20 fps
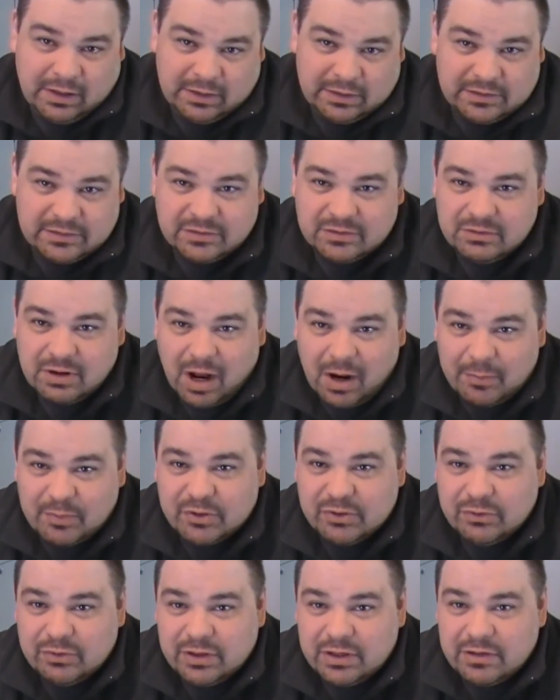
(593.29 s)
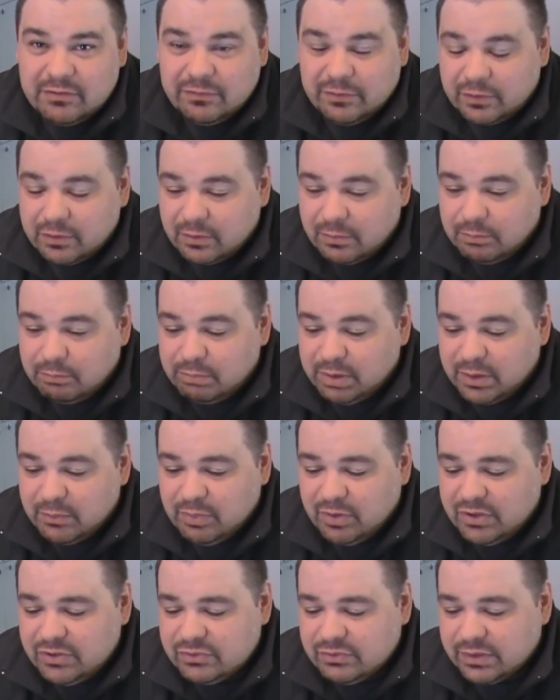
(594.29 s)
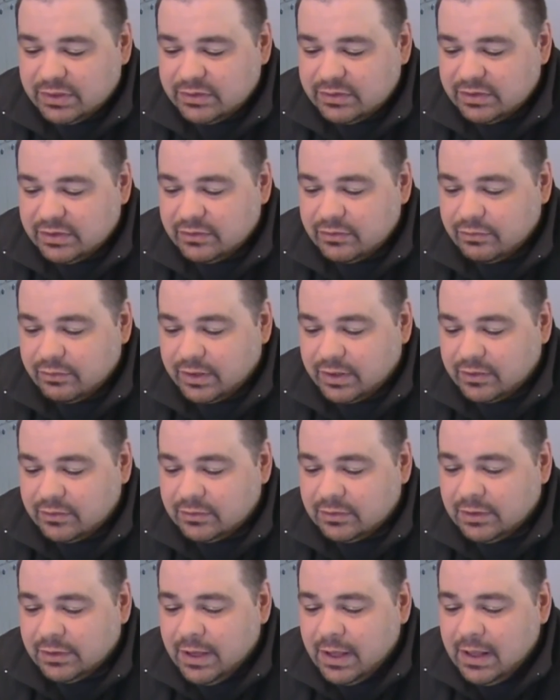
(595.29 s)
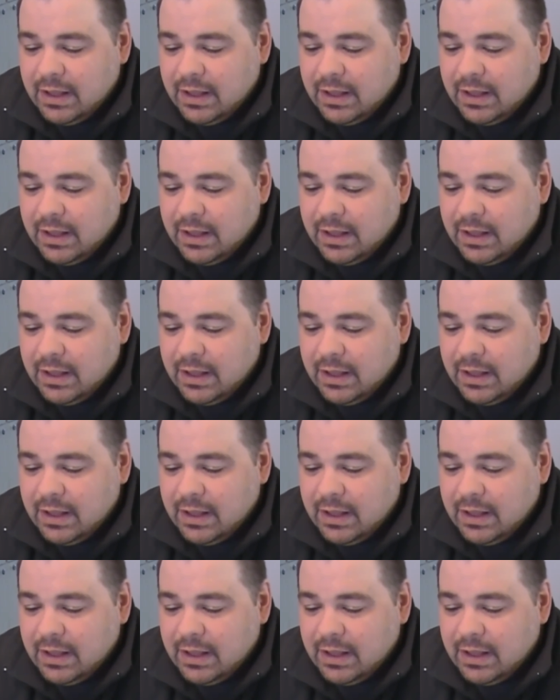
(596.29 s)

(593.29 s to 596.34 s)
it's an opportunity for a big punch right at the end of the round.